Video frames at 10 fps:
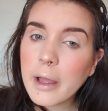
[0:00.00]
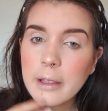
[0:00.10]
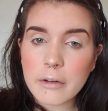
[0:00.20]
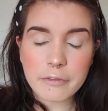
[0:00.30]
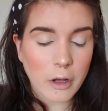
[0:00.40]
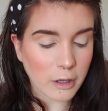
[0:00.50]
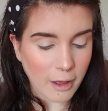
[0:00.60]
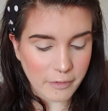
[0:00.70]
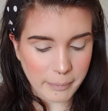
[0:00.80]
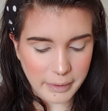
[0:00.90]
It can fall off
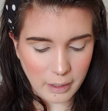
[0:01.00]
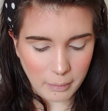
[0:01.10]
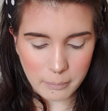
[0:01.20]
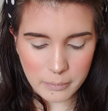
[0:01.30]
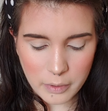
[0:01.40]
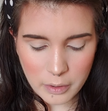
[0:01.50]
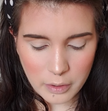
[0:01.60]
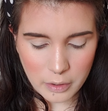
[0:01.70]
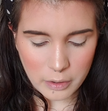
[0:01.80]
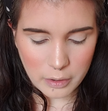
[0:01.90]
and become,
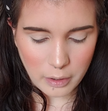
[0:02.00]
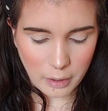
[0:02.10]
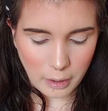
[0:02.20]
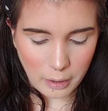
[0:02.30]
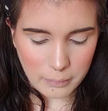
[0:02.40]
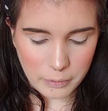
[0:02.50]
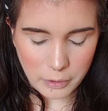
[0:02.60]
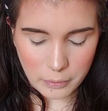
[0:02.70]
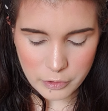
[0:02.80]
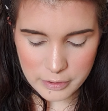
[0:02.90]
you
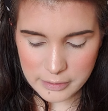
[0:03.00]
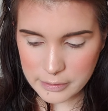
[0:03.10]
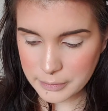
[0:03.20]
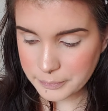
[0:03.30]
know, just